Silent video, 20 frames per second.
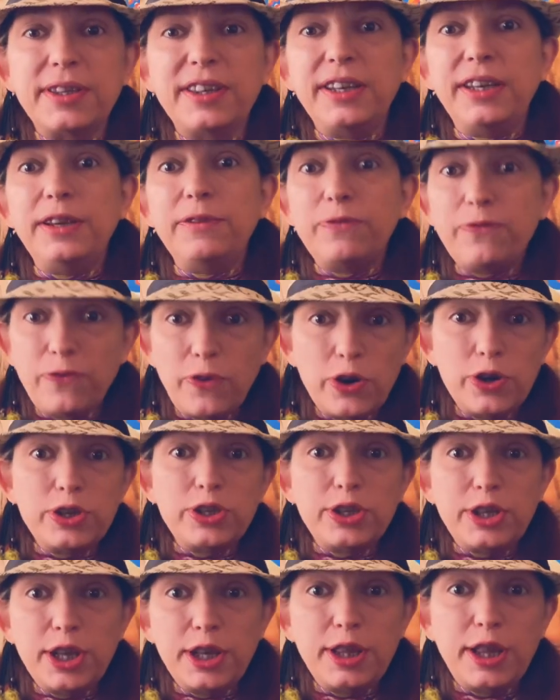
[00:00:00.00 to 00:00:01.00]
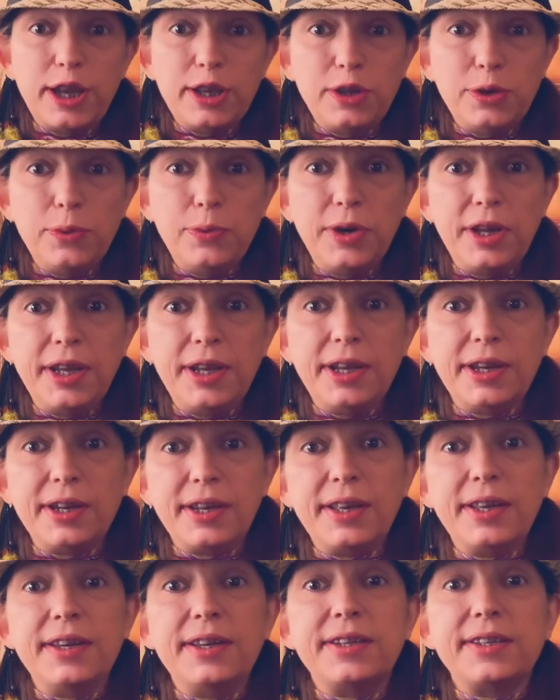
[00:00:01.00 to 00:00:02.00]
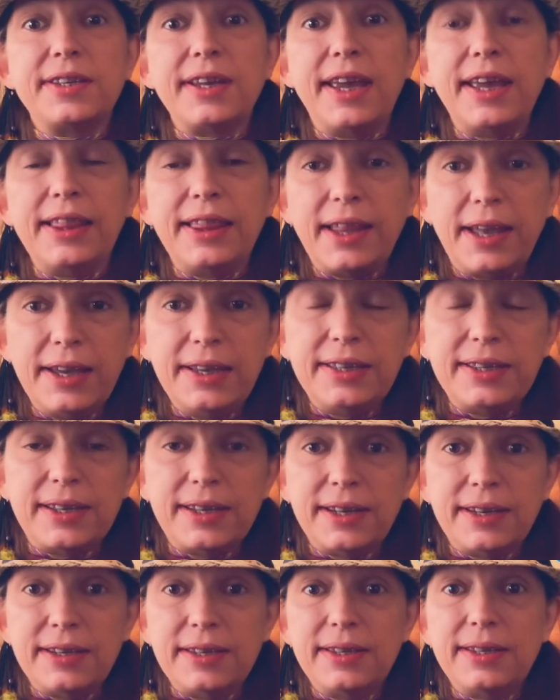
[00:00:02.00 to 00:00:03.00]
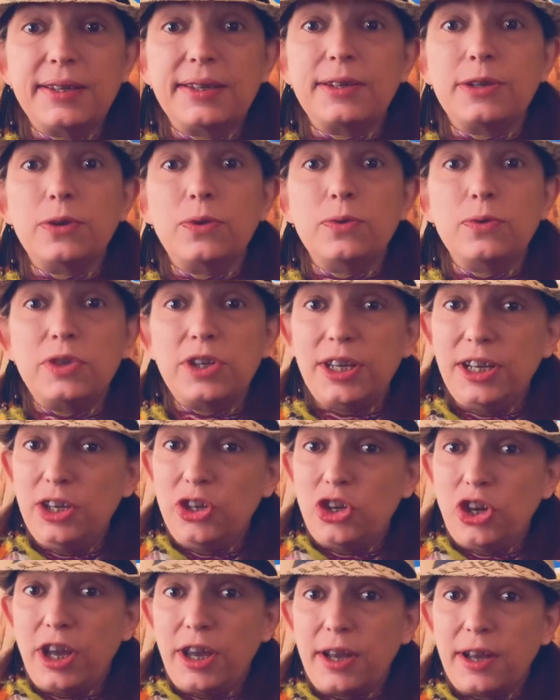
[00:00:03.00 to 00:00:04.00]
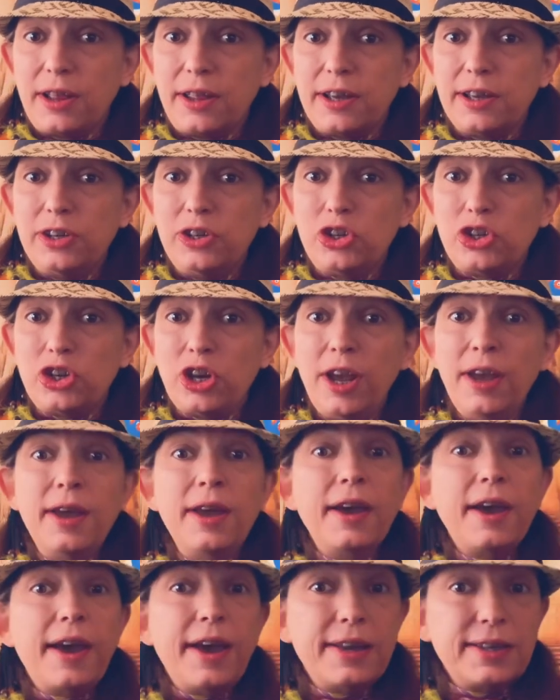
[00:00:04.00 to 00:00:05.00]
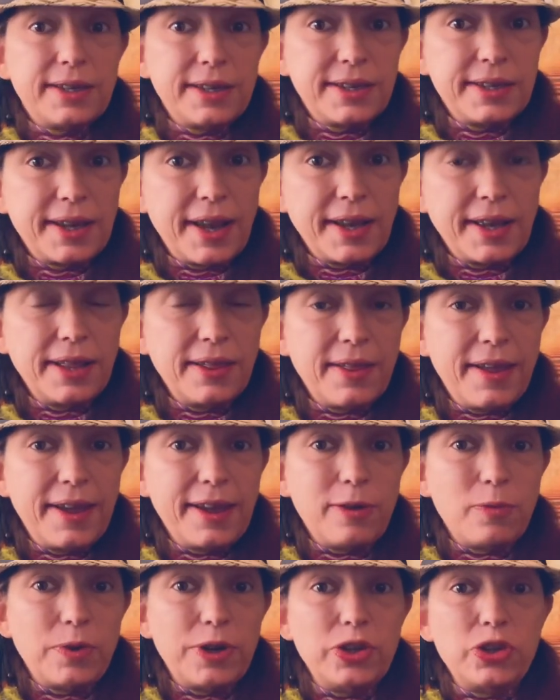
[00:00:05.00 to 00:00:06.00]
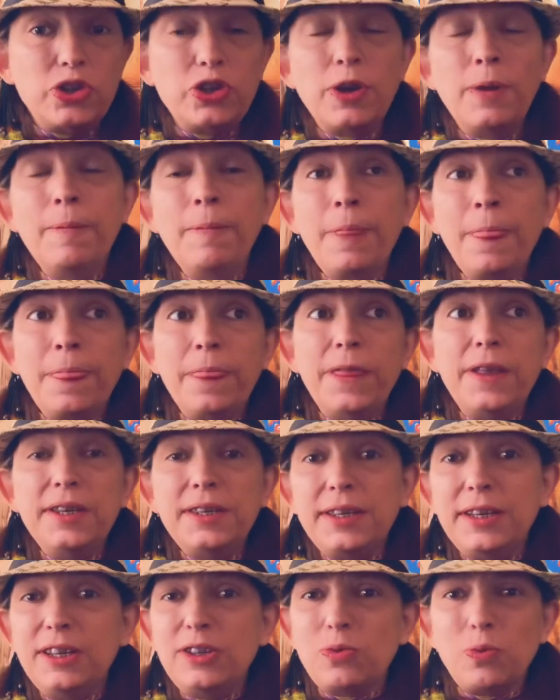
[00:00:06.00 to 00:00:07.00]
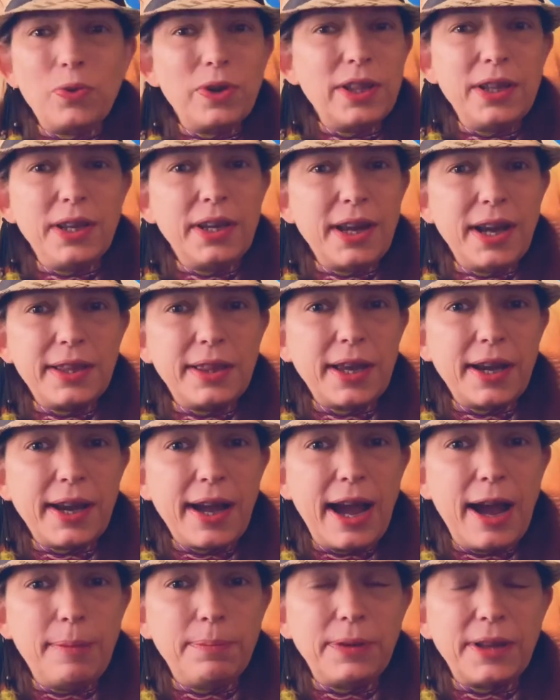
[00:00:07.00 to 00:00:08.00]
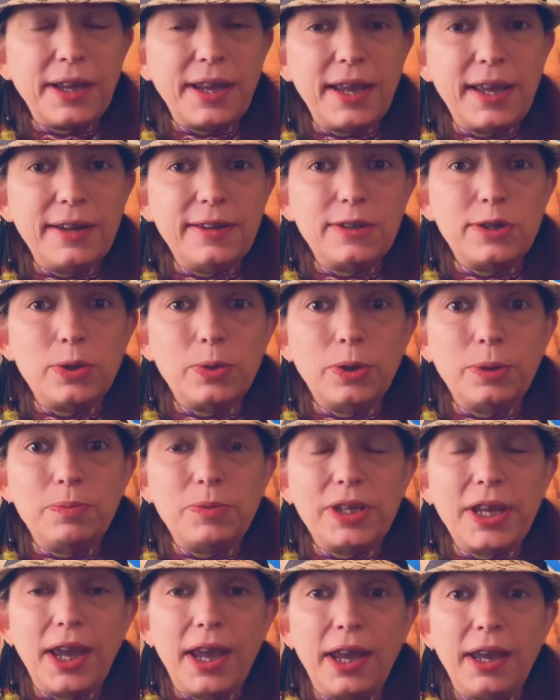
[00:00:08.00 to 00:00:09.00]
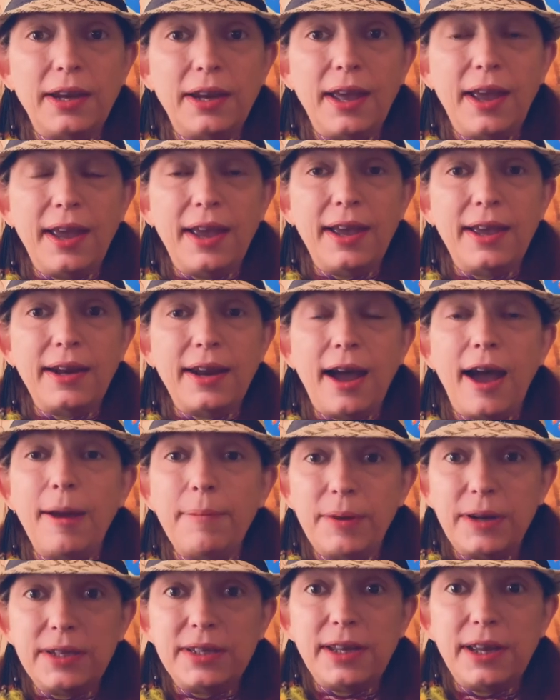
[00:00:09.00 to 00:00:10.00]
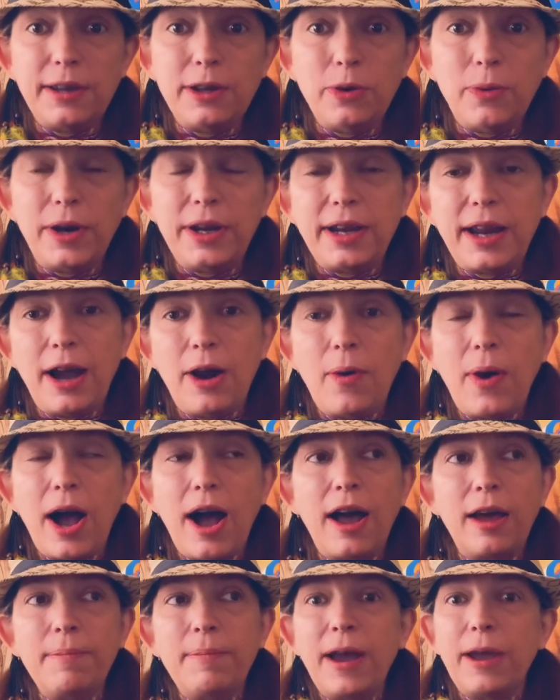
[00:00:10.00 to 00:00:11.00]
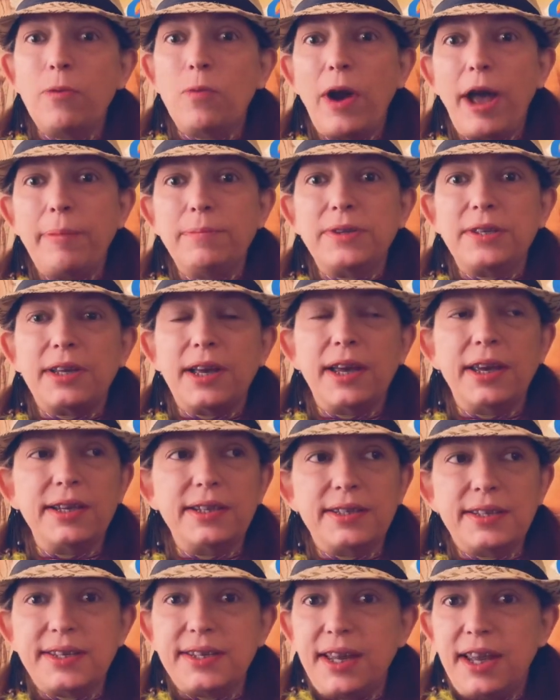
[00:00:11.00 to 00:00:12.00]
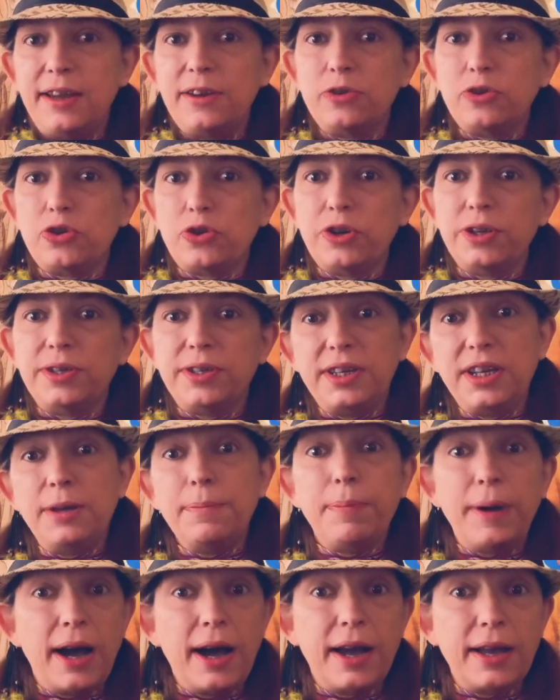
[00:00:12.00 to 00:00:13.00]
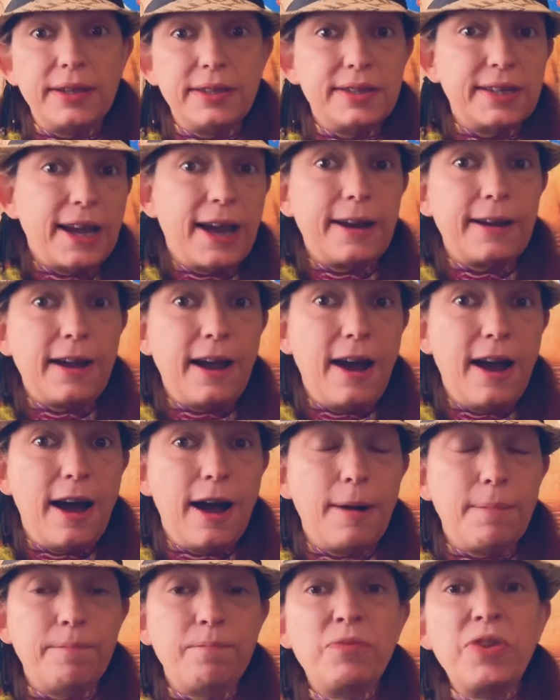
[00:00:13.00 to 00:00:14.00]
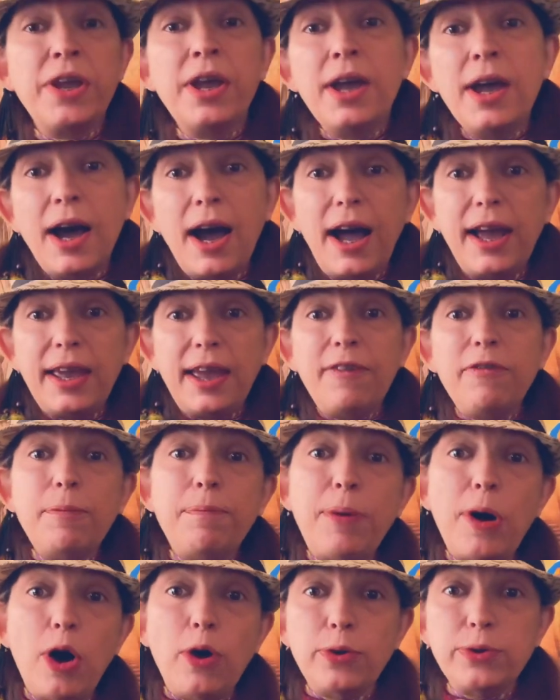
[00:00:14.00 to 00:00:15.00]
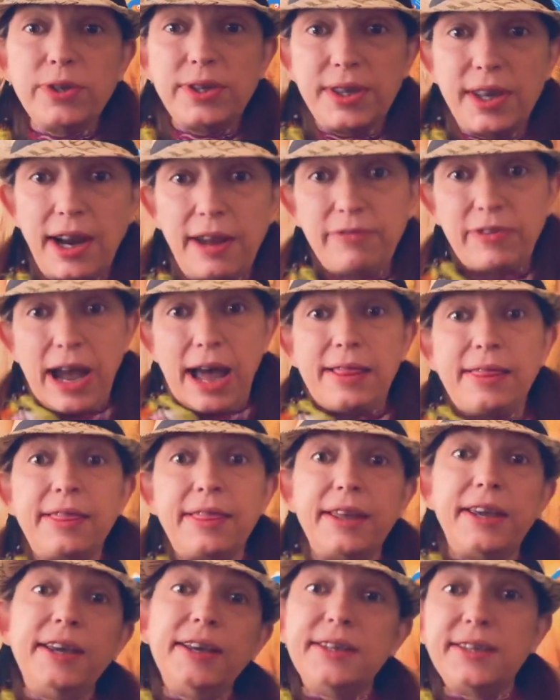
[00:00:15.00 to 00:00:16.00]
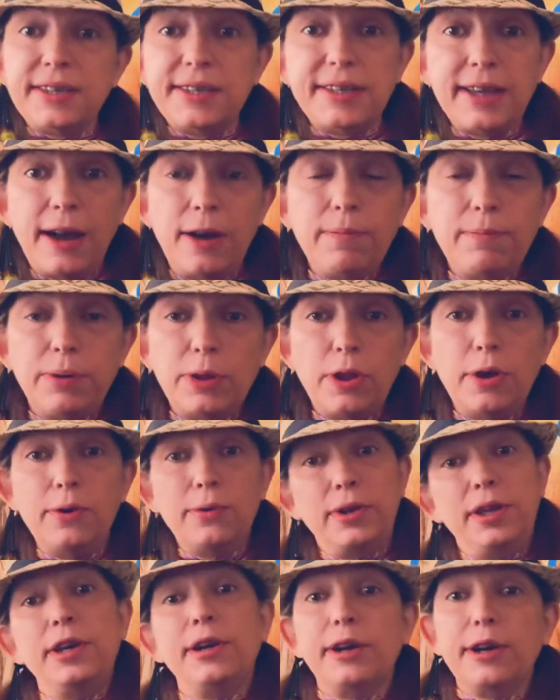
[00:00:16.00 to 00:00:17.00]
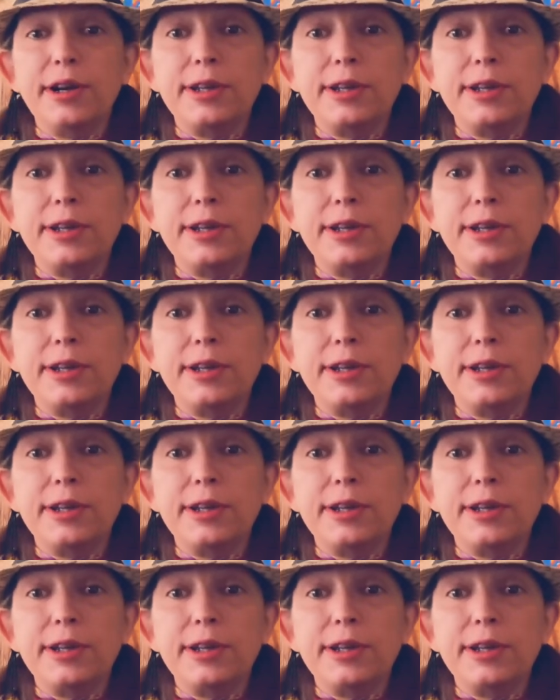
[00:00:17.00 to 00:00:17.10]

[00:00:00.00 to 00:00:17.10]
The first thing that you need is a license to teach English as a second language. This is really not that complicated to obtain, and I'm going to tell you right now, on my website, sandradbond.com, I have a post that I've got linked down below here.